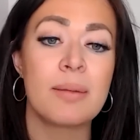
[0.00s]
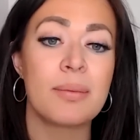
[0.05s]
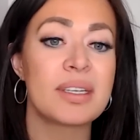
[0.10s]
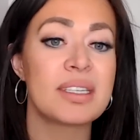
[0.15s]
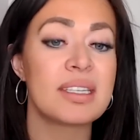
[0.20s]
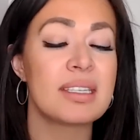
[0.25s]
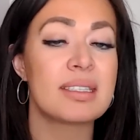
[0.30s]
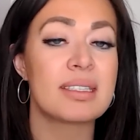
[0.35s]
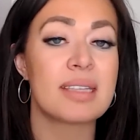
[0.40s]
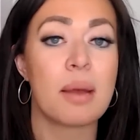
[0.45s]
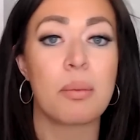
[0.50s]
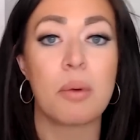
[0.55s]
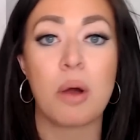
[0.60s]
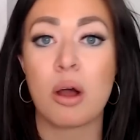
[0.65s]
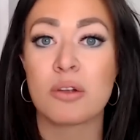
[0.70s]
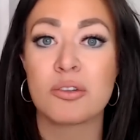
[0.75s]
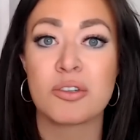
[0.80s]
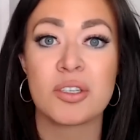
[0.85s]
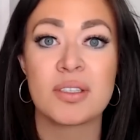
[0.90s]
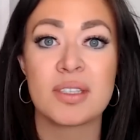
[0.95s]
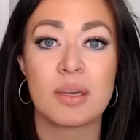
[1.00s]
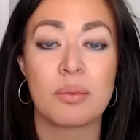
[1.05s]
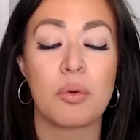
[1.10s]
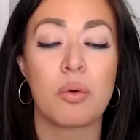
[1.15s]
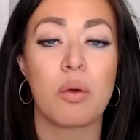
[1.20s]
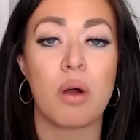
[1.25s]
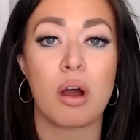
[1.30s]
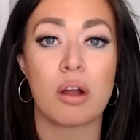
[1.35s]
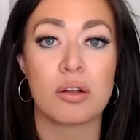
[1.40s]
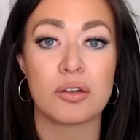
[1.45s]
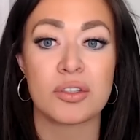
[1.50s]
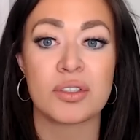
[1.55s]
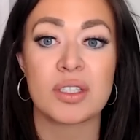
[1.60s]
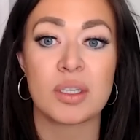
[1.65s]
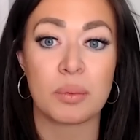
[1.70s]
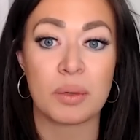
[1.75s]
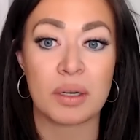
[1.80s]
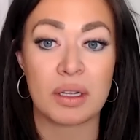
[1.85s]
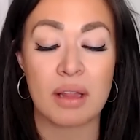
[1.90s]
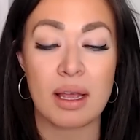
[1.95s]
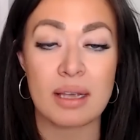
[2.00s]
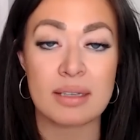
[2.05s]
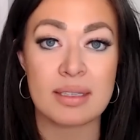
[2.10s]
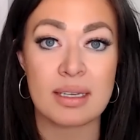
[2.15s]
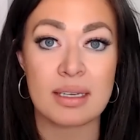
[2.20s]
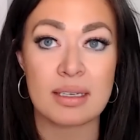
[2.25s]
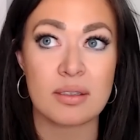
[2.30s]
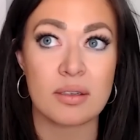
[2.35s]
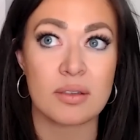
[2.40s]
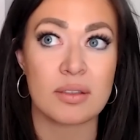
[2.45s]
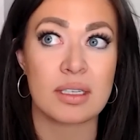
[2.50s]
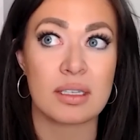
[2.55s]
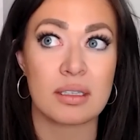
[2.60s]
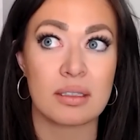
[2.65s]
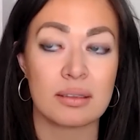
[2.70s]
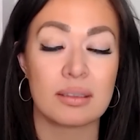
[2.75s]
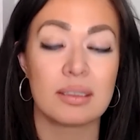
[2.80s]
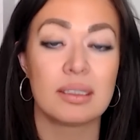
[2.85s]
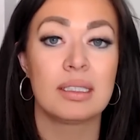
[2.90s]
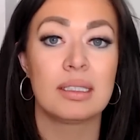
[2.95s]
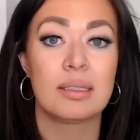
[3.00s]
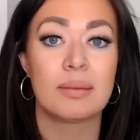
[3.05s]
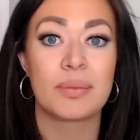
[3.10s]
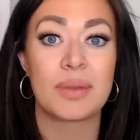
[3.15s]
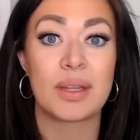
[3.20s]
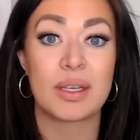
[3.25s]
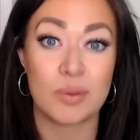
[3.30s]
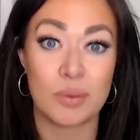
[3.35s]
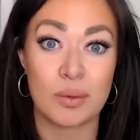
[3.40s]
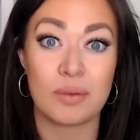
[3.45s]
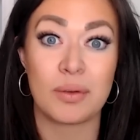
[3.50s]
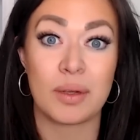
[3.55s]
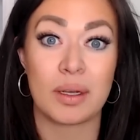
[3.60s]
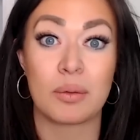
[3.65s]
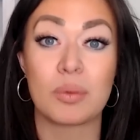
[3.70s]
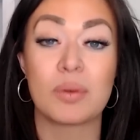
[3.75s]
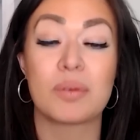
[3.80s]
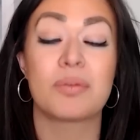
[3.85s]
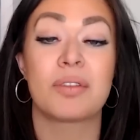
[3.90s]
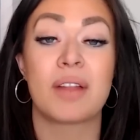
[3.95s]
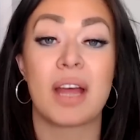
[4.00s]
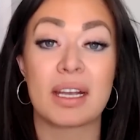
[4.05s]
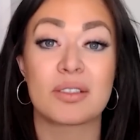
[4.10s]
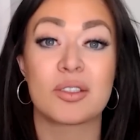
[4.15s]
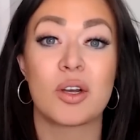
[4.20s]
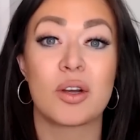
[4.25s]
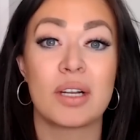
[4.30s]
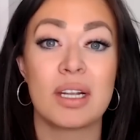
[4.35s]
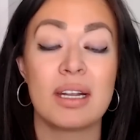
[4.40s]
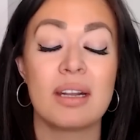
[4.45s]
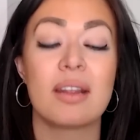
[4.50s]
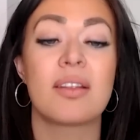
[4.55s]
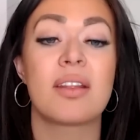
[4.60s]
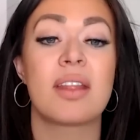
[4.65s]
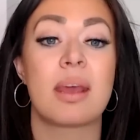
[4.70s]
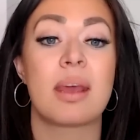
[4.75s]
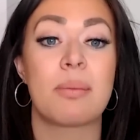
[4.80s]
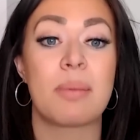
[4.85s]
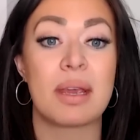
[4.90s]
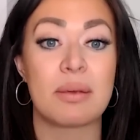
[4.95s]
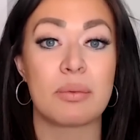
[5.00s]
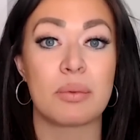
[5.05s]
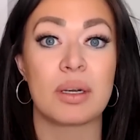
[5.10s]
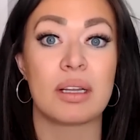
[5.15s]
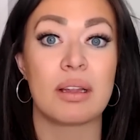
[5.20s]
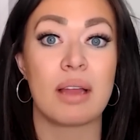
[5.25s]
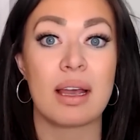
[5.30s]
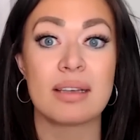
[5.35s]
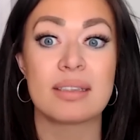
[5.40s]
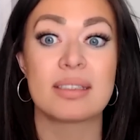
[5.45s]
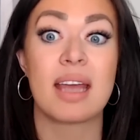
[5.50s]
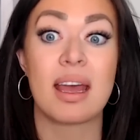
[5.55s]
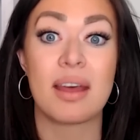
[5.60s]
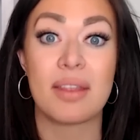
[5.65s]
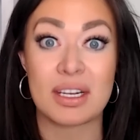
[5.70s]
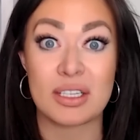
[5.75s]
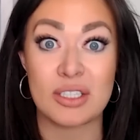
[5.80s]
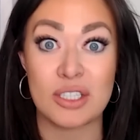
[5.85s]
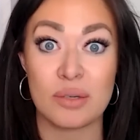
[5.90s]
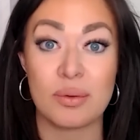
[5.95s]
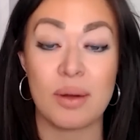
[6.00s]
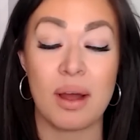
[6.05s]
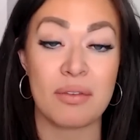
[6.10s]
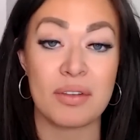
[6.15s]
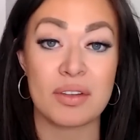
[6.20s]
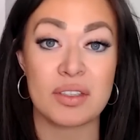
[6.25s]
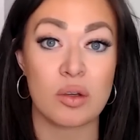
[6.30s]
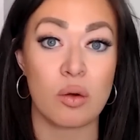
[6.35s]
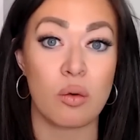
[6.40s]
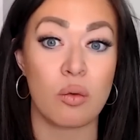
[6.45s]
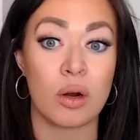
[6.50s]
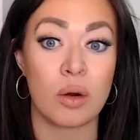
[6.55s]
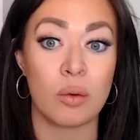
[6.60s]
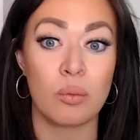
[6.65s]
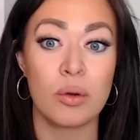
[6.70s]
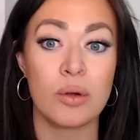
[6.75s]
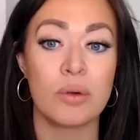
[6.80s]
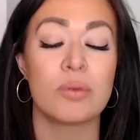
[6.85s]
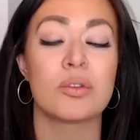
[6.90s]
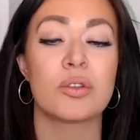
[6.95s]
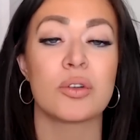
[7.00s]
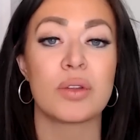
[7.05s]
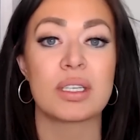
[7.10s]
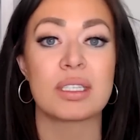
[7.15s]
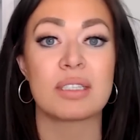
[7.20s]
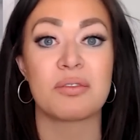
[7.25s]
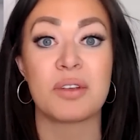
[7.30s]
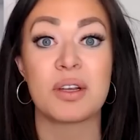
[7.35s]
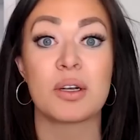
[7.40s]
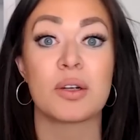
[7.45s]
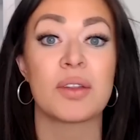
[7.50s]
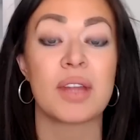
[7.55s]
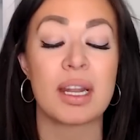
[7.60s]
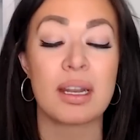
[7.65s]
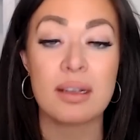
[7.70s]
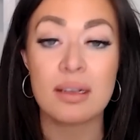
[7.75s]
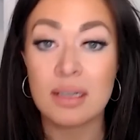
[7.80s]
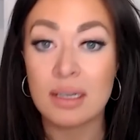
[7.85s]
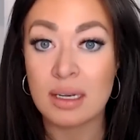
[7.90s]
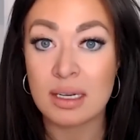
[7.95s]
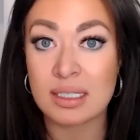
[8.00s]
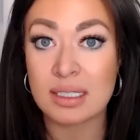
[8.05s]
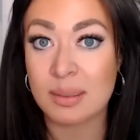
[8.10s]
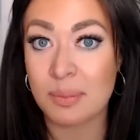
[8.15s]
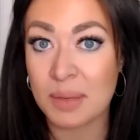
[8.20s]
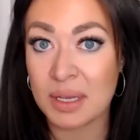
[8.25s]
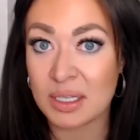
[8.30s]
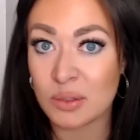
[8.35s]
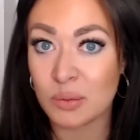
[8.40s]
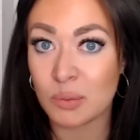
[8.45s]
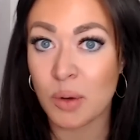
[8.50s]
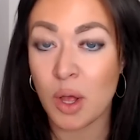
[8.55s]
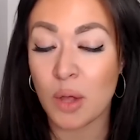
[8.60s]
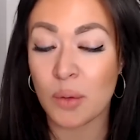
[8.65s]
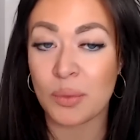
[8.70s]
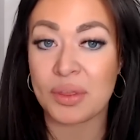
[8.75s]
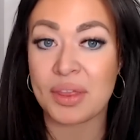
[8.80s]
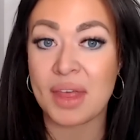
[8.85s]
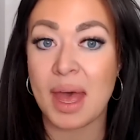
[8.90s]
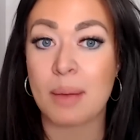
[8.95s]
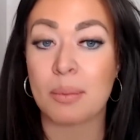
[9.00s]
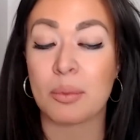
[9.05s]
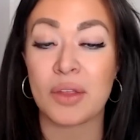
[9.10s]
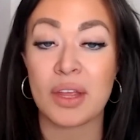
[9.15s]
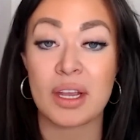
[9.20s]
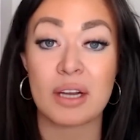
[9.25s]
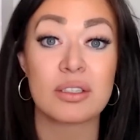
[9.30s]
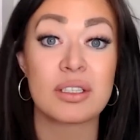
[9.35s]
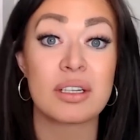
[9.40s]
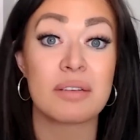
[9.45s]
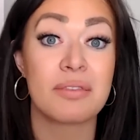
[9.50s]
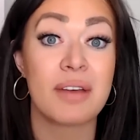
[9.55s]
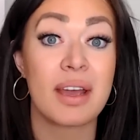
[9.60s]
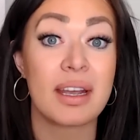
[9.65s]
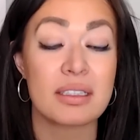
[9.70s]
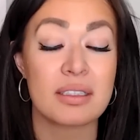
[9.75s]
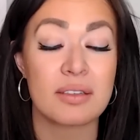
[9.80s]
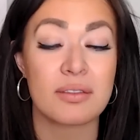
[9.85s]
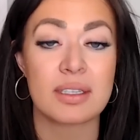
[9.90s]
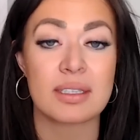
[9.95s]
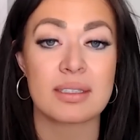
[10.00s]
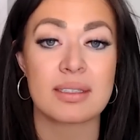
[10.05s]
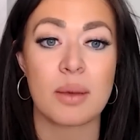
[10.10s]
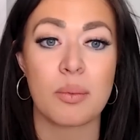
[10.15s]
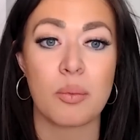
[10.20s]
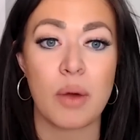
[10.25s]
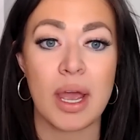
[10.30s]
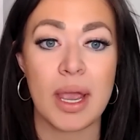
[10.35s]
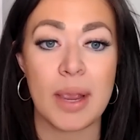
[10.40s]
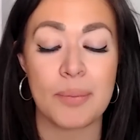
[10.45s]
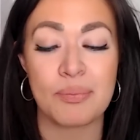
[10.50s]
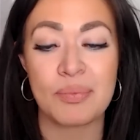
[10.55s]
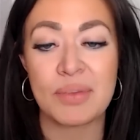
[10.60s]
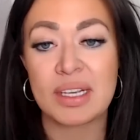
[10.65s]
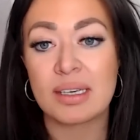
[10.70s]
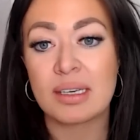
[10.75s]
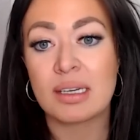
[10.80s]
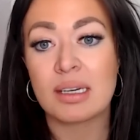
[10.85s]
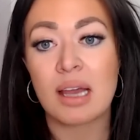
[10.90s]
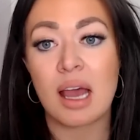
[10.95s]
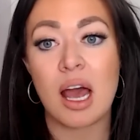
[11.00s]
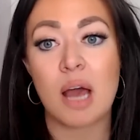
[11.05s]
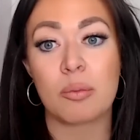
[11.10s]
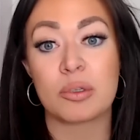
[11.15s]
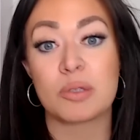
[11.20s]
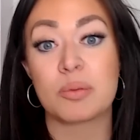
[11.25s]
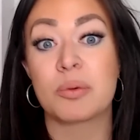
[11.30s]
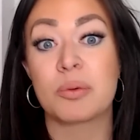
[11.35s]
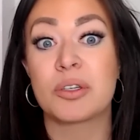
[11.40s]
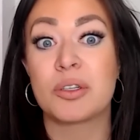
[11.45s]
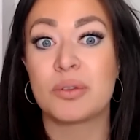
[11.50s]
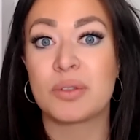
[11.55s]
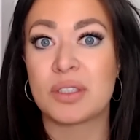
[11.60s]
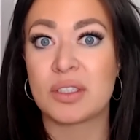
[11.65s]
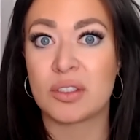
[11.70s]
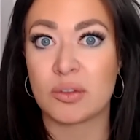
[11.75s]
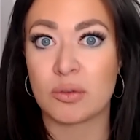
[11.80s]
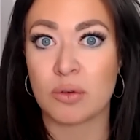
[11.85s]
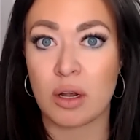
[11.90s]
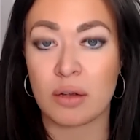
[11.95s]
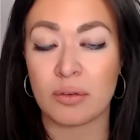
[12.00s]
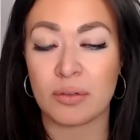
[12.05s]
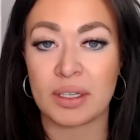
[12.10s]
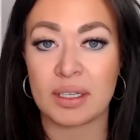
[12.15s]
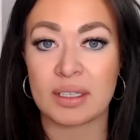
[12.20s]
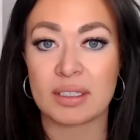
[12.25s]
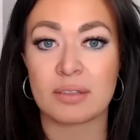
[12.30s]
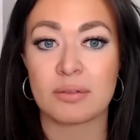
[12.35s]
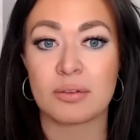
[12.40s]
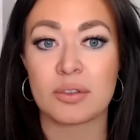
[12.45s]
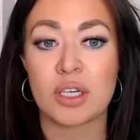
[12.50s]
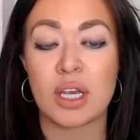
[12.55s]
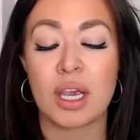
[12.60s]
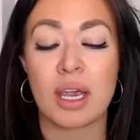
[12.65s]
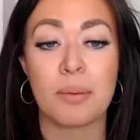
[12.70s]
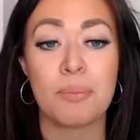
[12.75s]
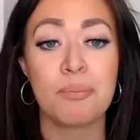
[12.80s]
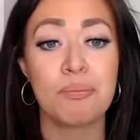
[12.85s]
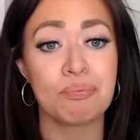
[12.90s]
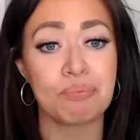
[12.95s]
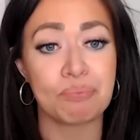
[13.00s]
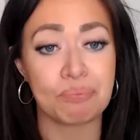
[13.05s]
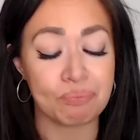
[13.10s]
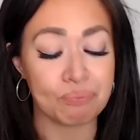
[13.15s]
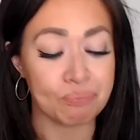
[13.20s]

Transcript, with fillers: This is subconscious. They won't consciously realize this until they sort of like reflect on it and they may realize, yeah, they do have this core wound or this fear that something is wrong with them or they are defective in some way, um, which produces strong feelings of shame